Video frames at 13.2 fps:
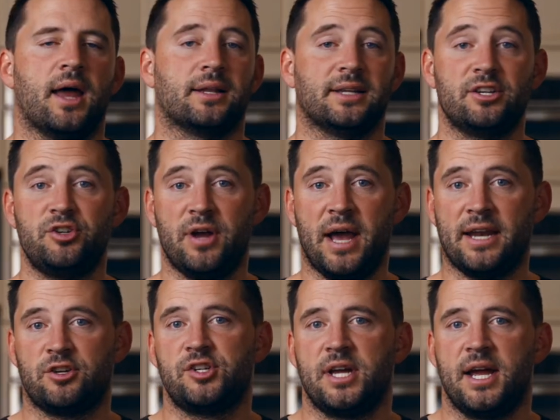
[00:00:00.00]
And unless you had
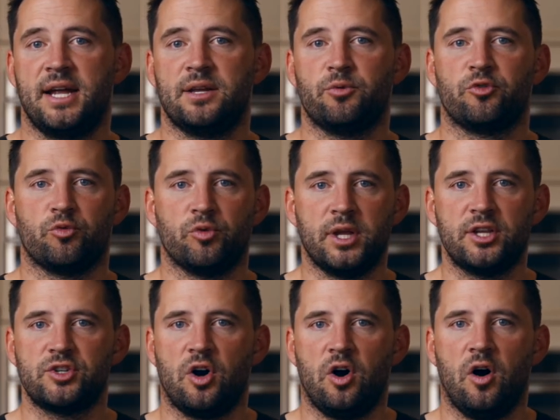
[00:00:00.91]
a shade that was really
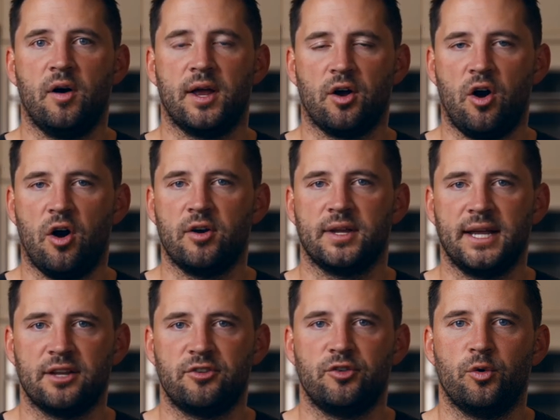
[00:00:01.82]
tall and hard to
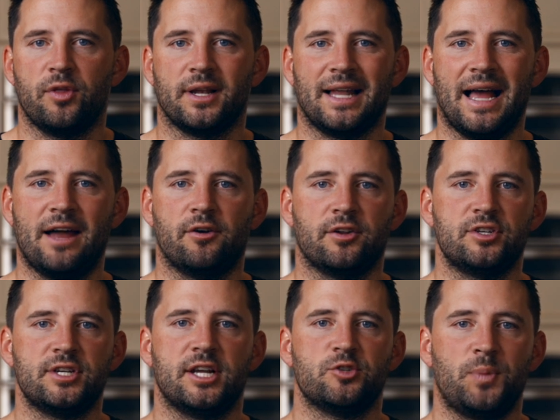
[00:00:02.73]
get to with a ladder to
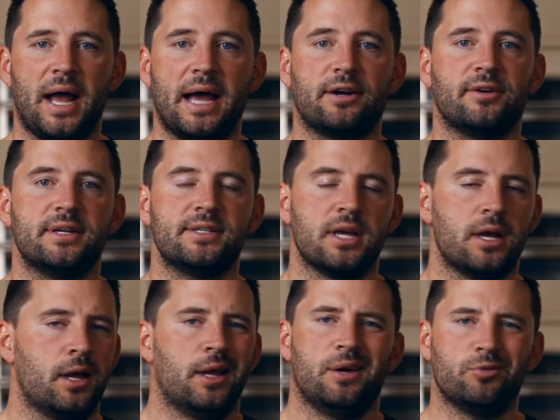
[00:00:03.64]
change batteries,
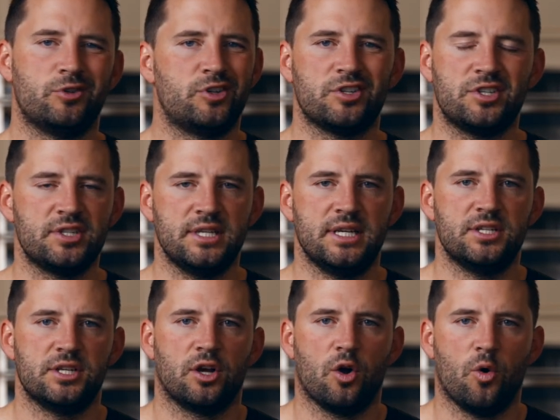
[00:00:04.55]
it was just as
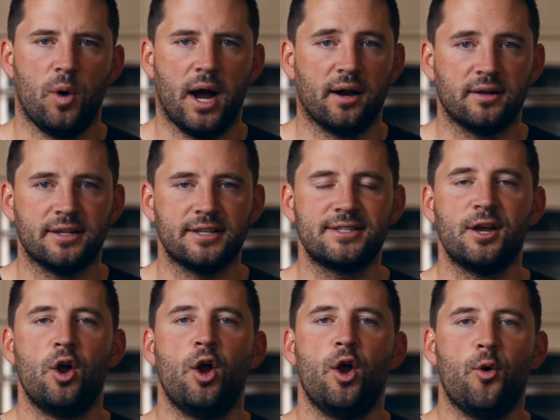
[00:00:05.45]
easy to go wireless.
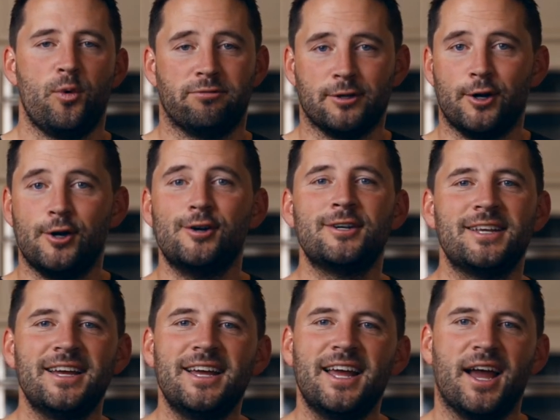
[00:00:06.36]
We've
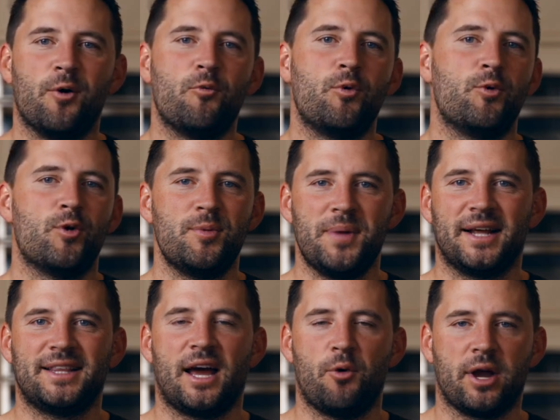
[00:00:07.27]
learned and we wouldn't
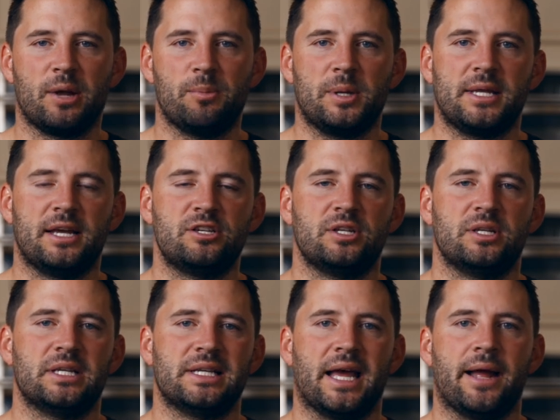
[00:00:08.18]
make that
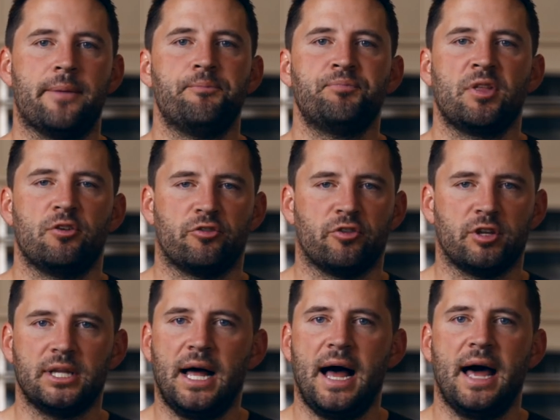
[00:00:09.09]
recommendation today. There's a
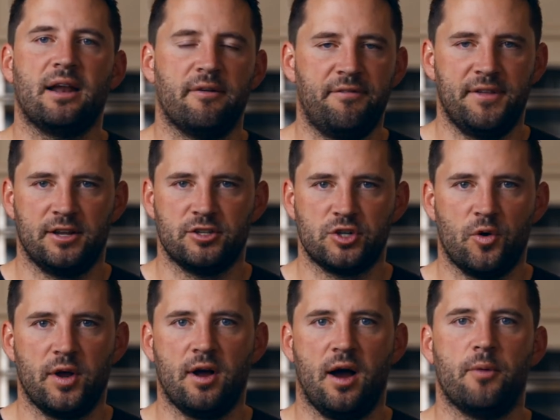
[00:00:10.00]
lot of things
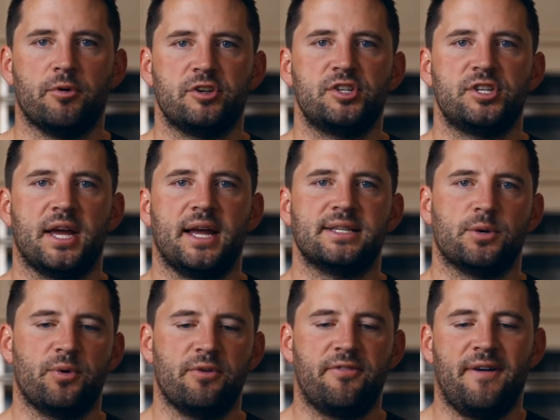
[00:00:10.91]
going on with shades
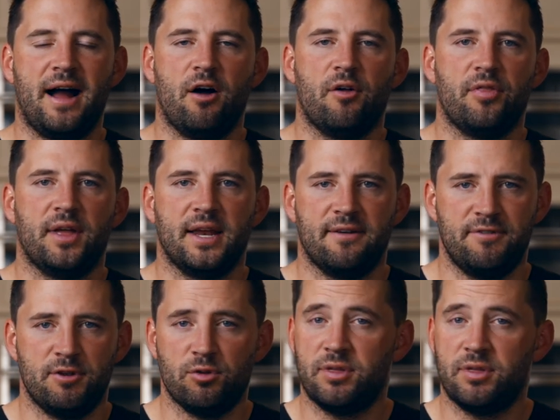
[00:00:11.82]
and we found that if you